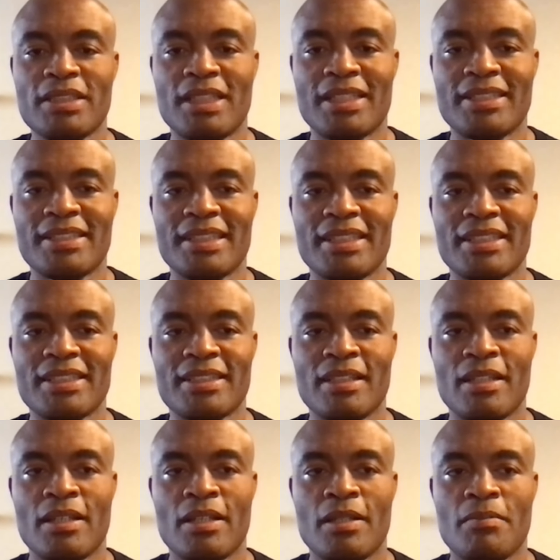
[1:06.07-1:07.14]
I think
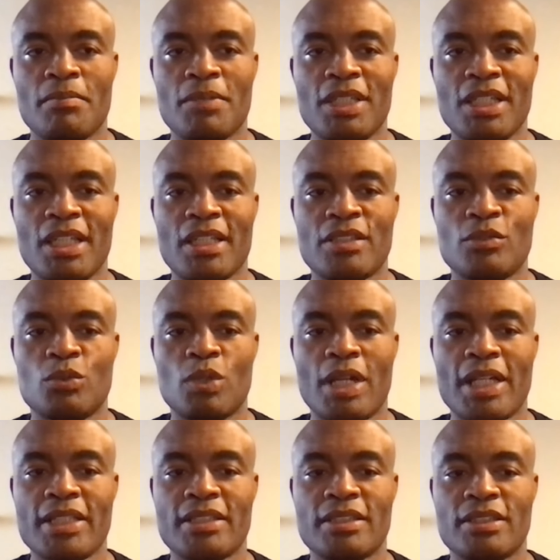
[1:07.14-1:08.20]
me and
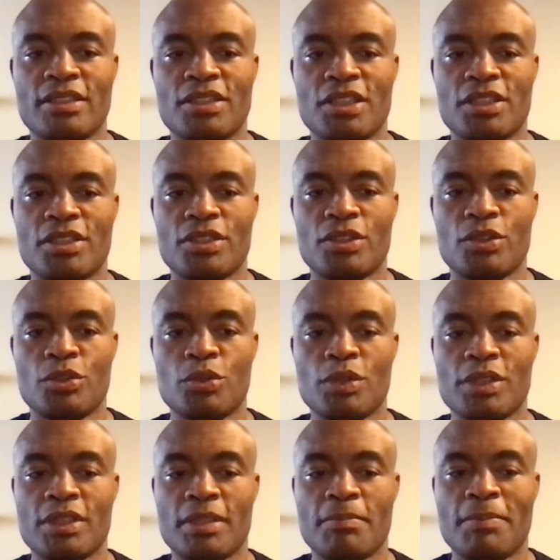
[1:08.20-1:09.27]
Ryan just
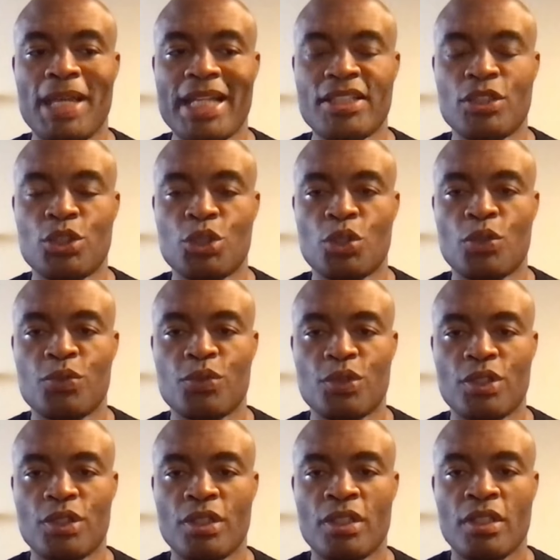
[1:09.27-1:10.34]
doing the best show
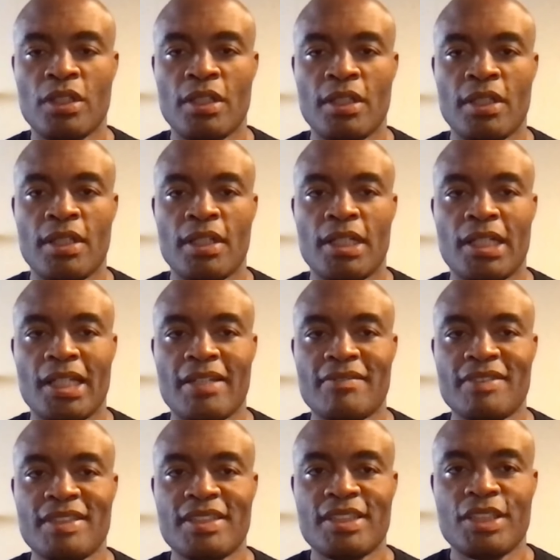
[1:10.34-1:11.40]
for
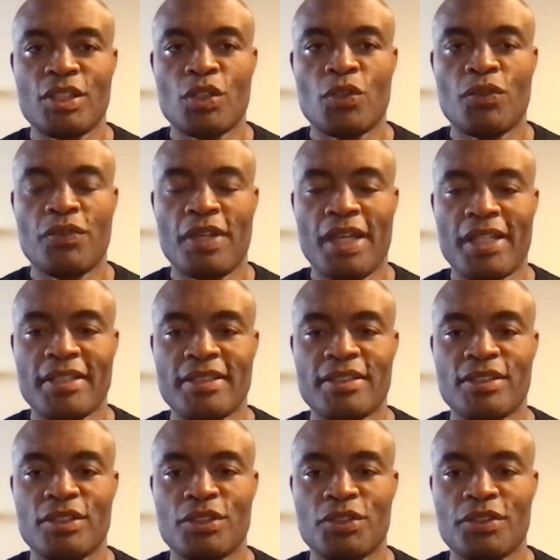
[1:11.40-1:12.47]
every single fan
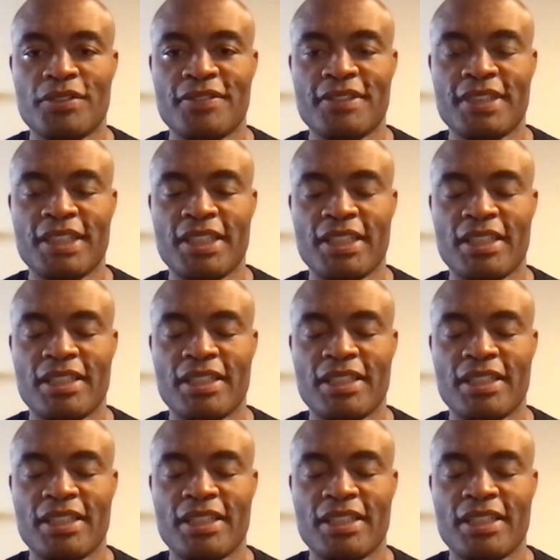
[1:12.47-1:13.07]
UFC.